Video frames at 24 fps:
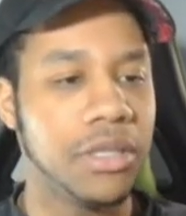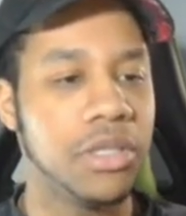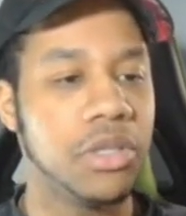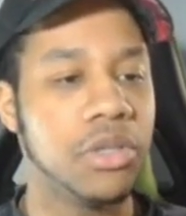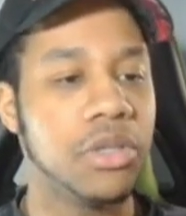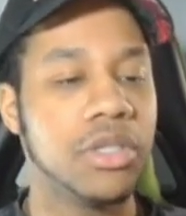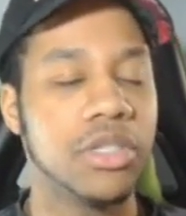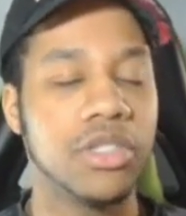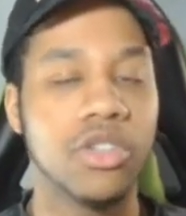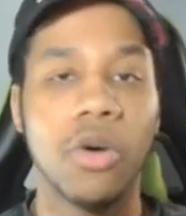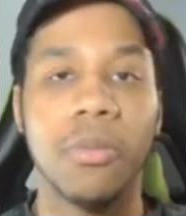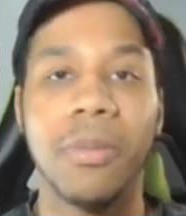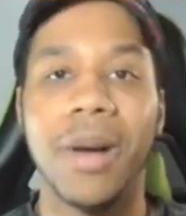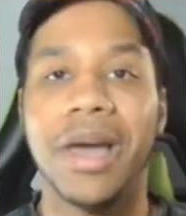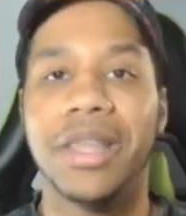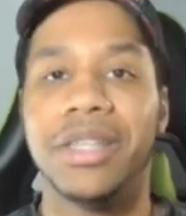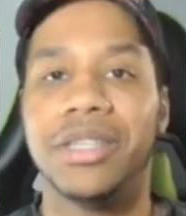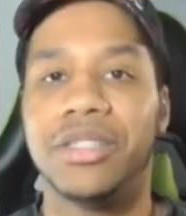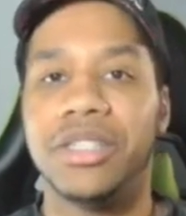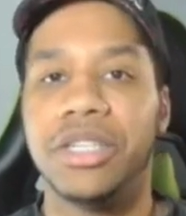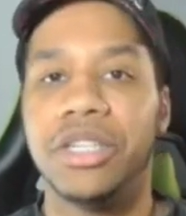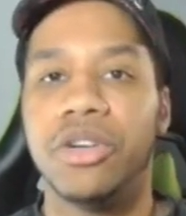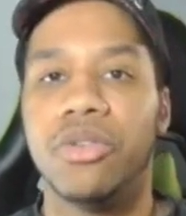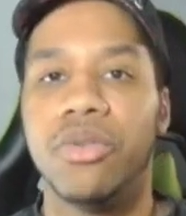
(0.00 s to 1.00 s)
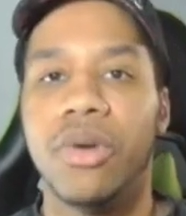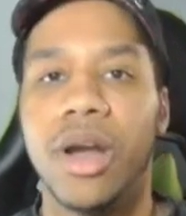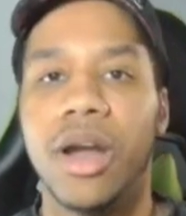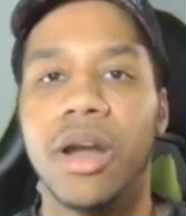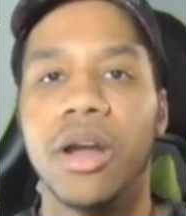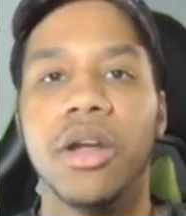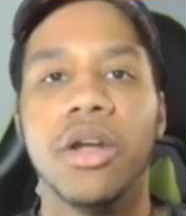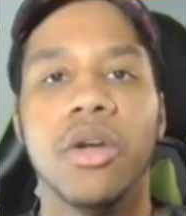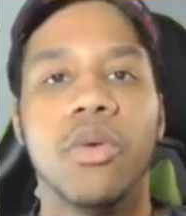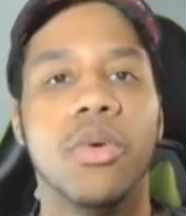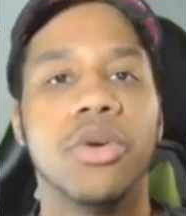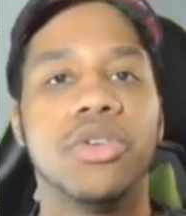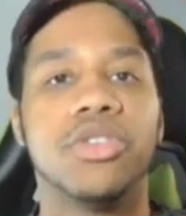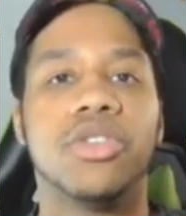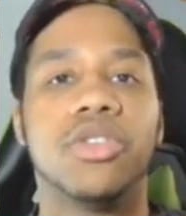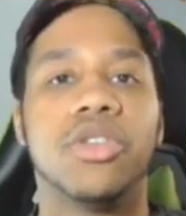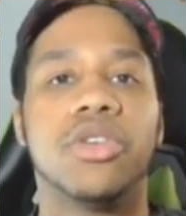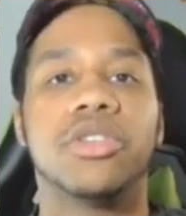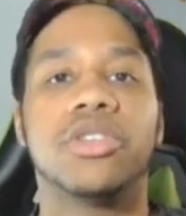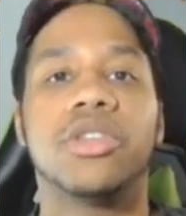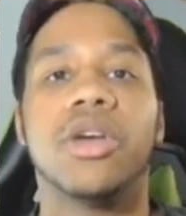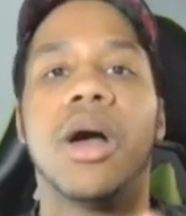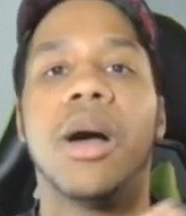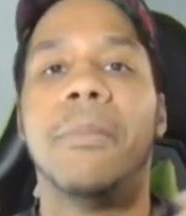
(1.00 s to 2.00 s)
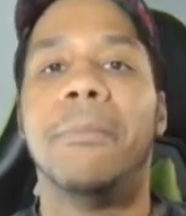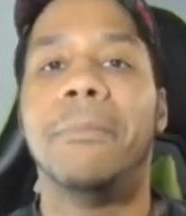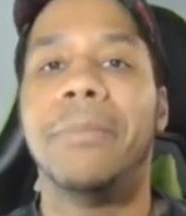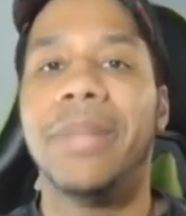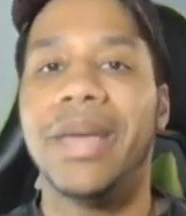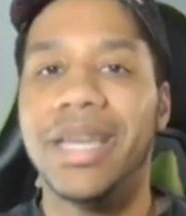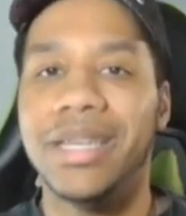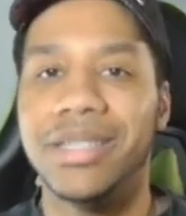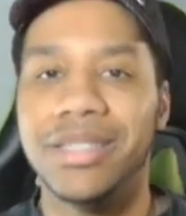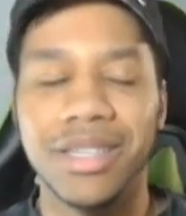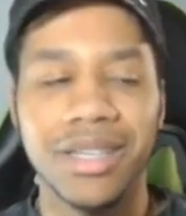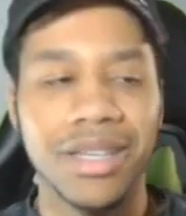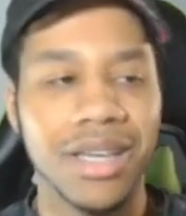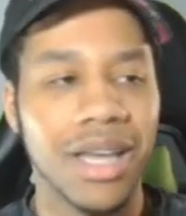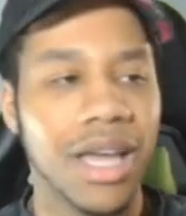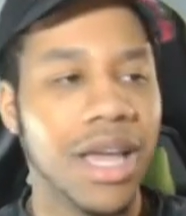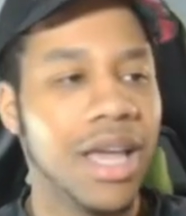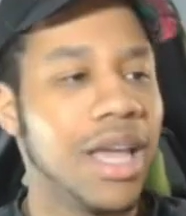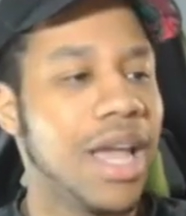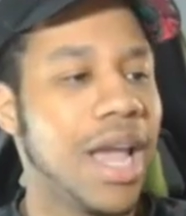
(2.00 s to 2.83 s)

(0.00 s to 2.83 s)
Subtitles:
You can still buy the secret rare, which looks amazing,